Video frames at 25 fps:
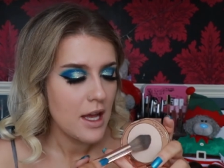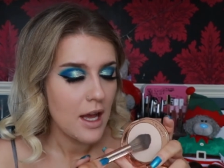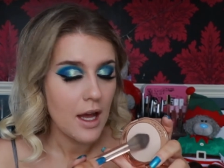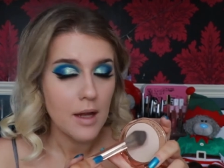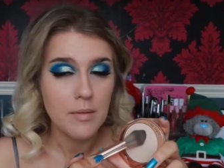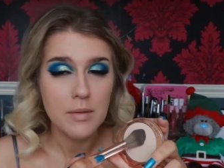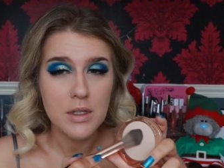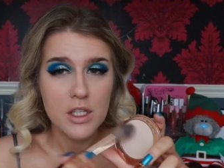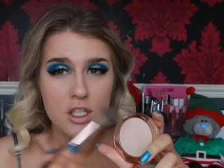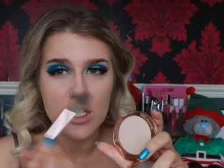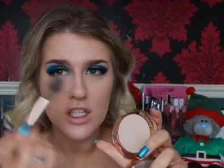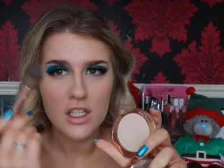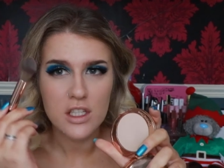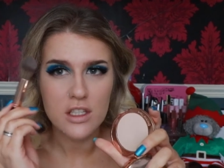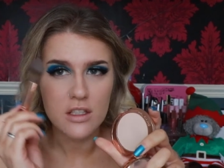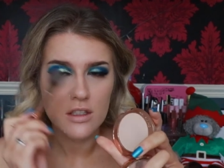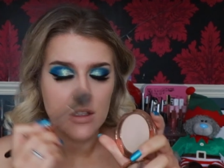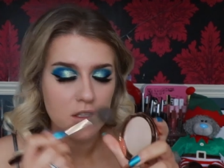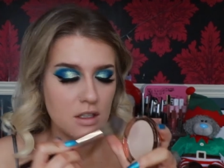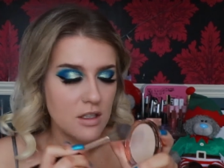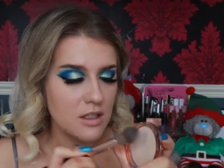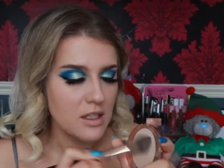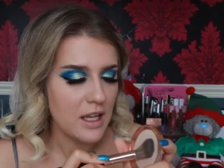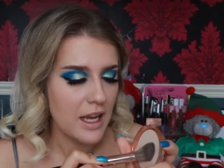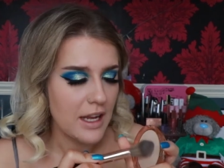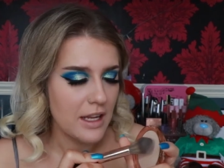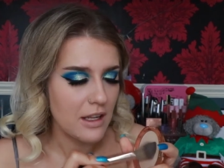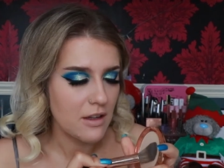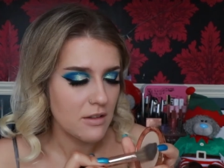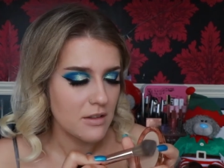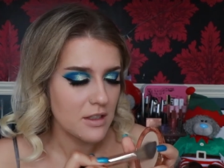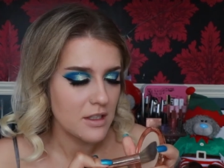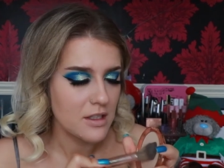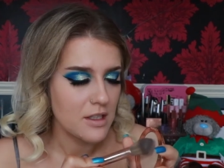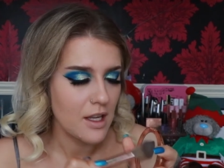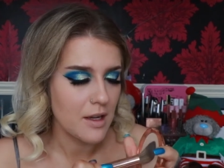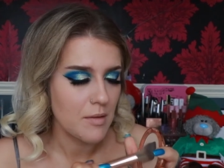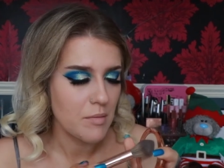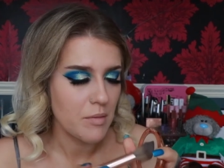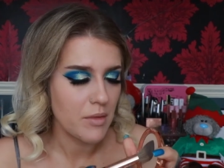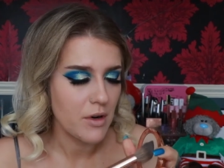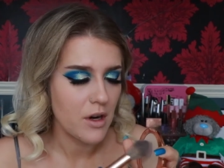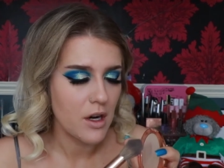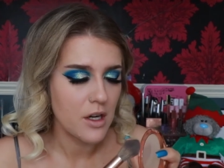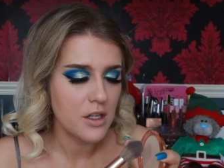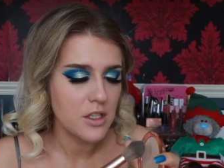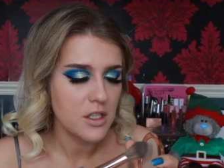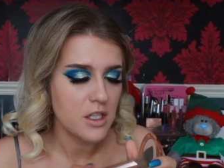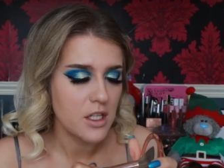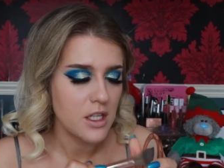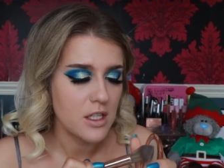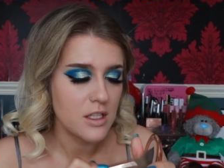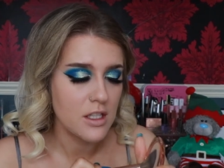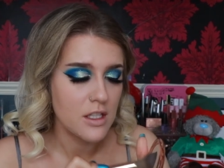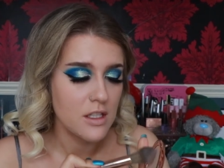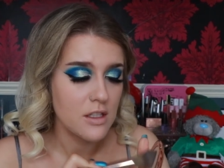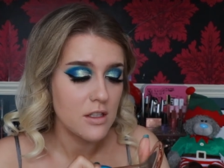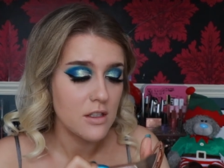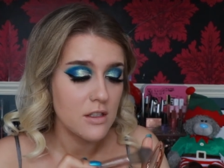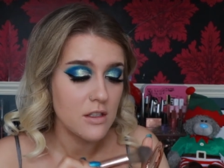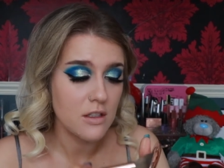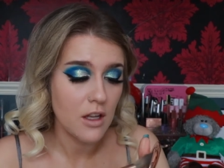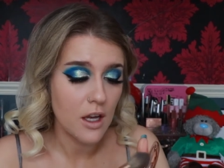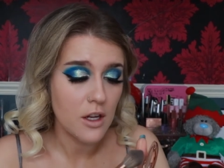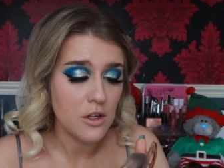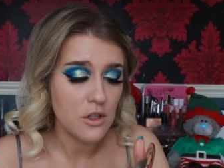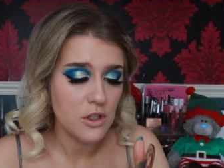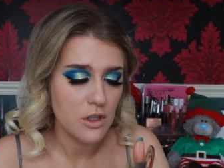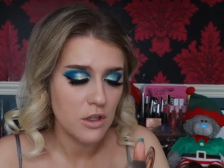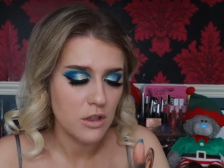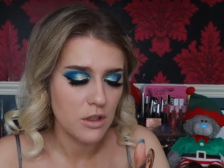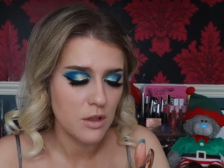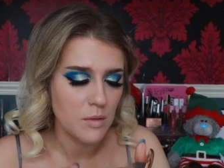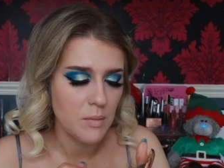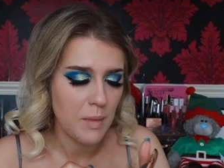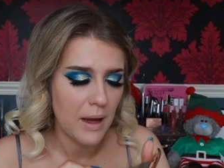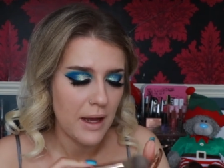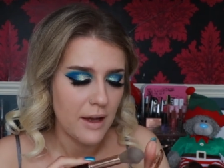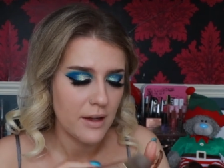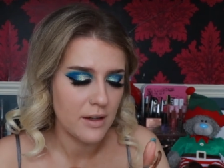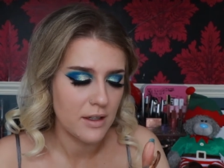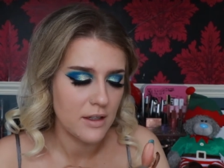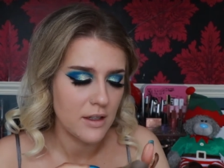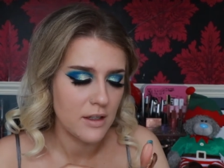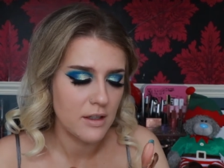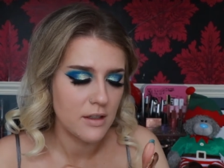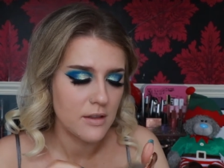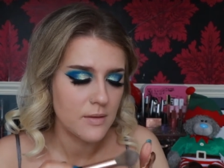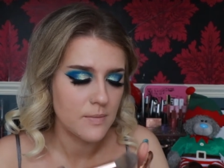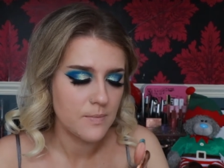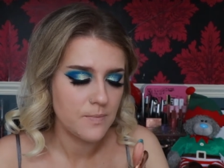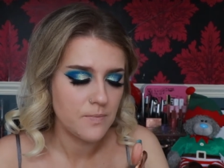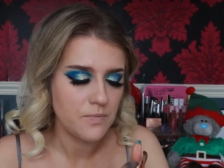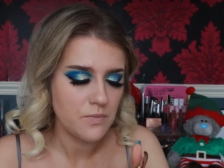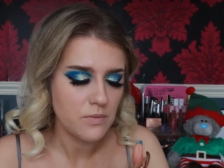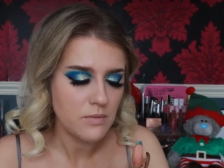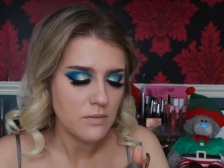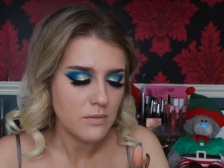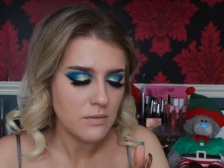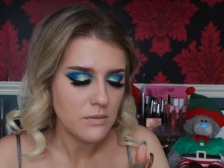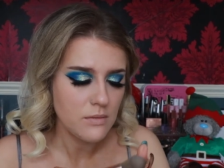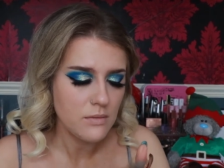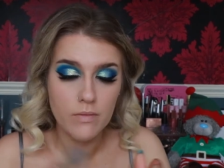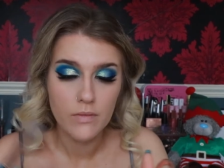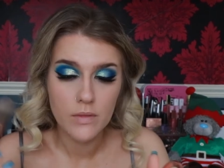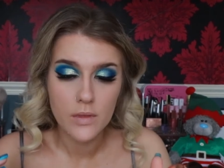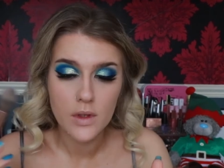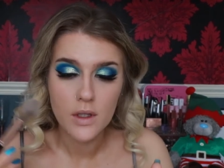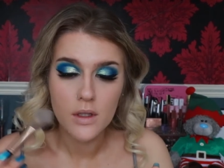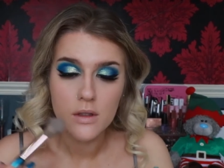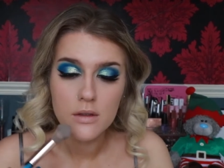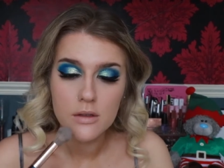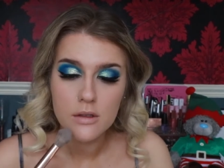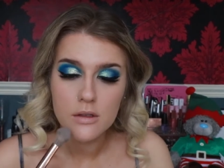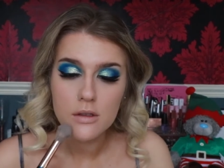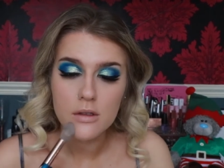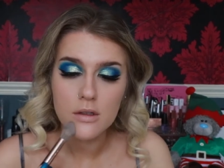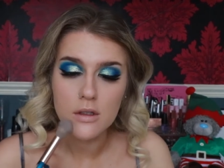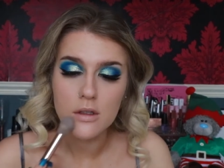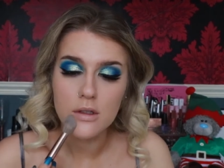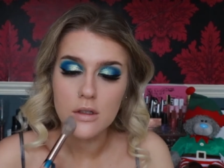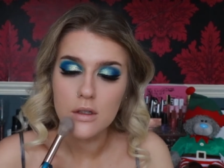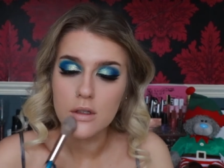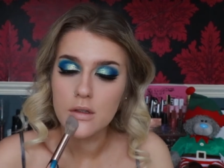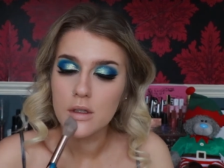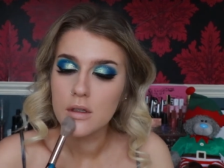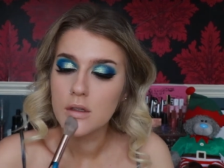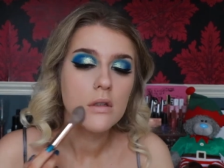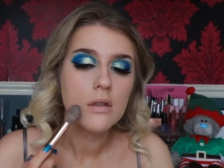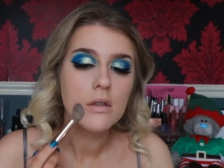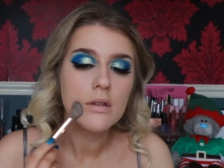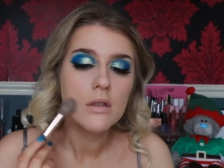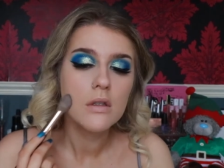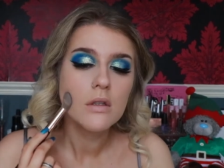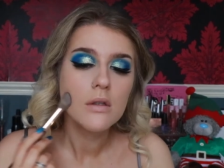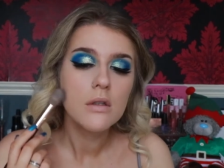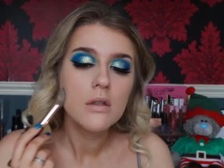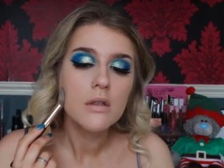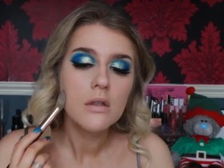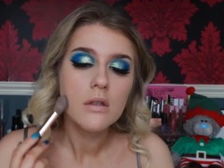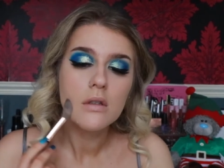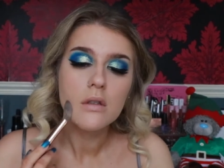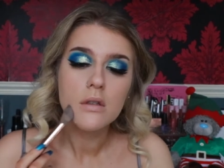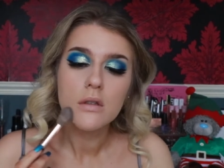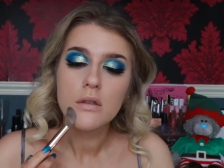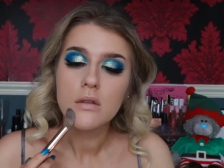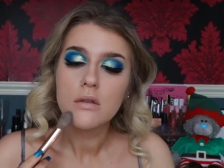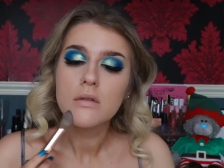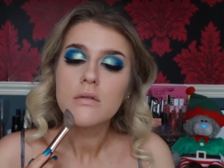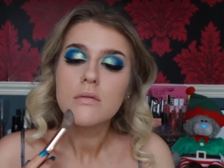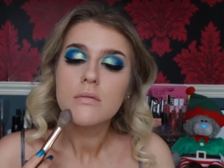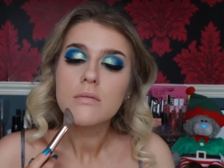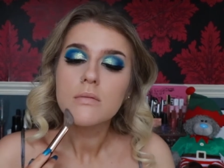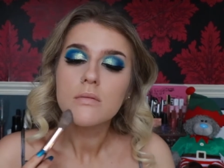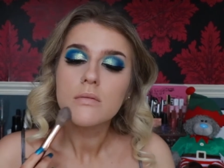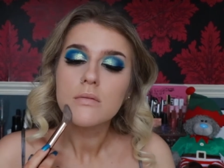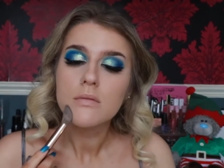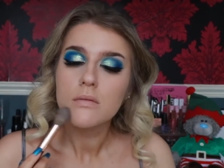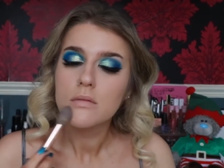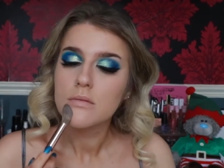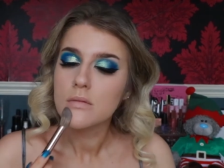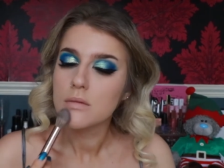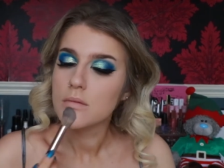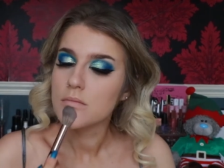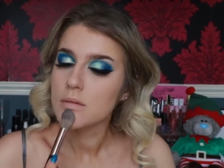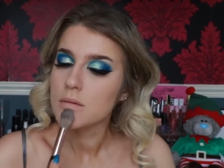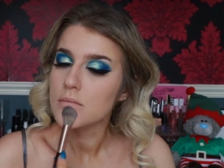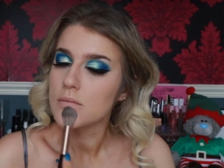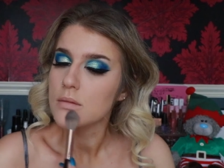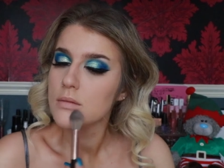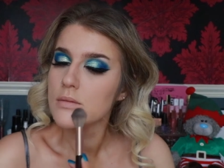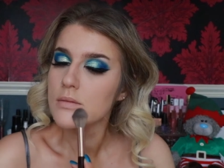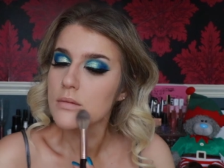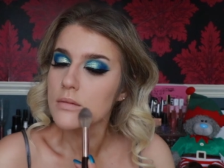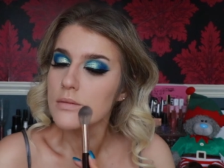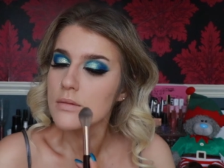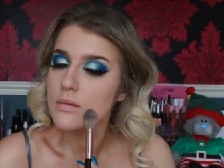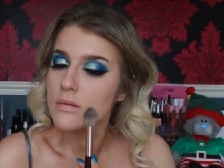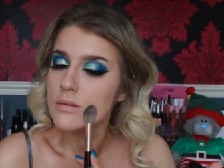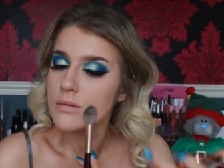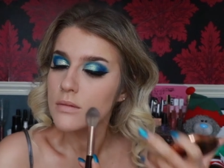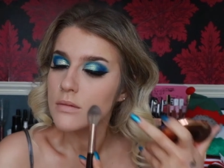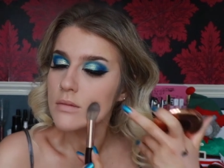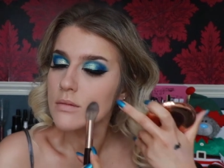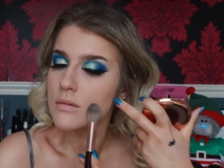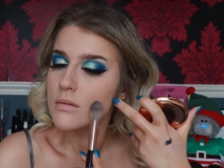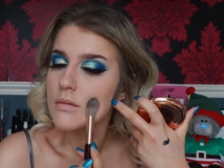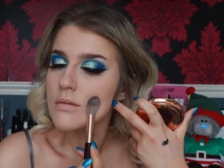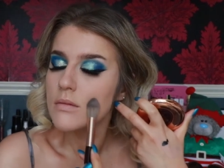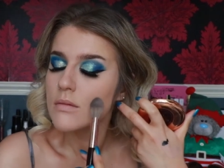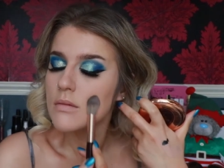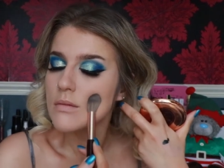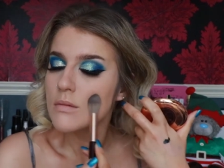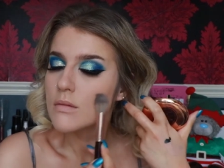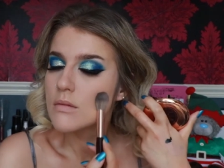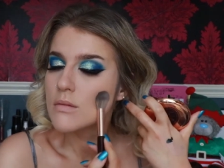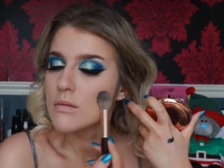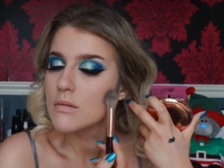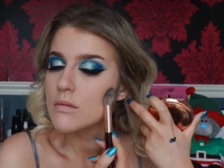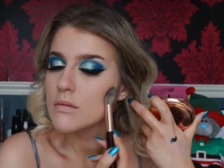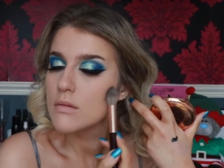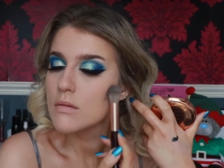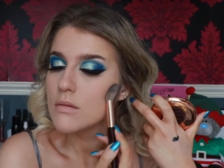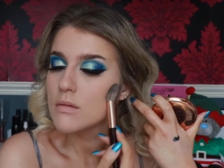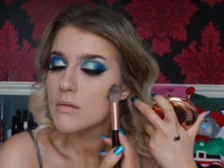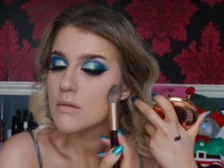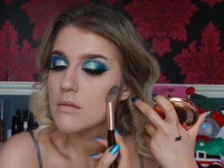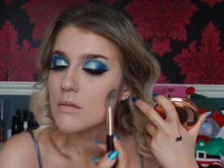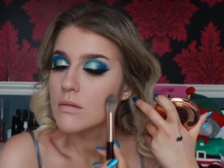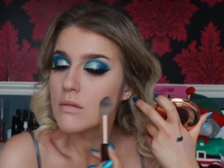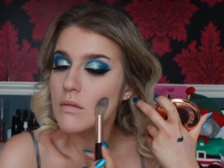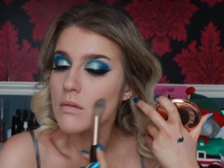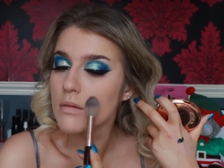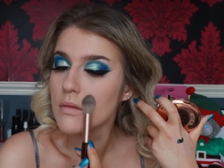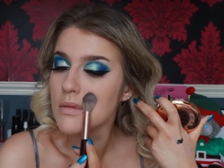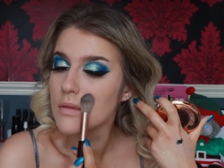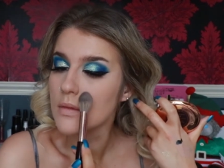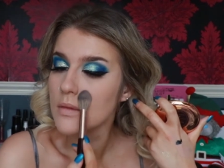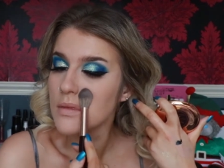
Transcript: I'm literally just going to take it on the same brush. This is such a good powder. I'm just going to dot this all around the face.